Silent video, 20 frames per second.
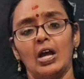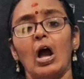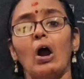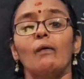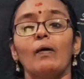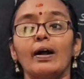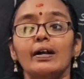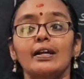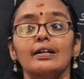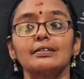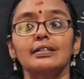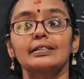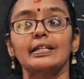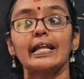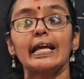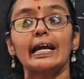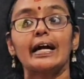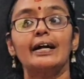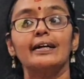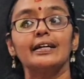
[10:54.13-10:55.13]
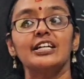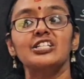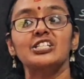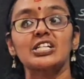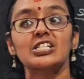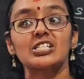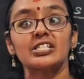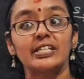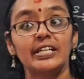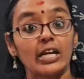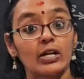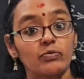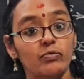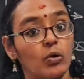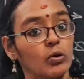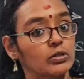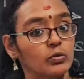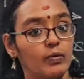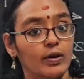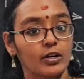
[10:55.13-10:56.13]
What are the 3 conditions needed
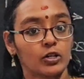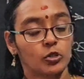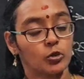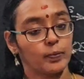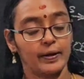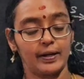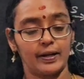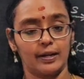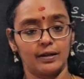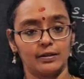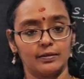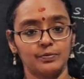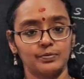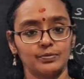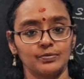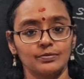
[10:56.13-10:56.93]
for the work to be done?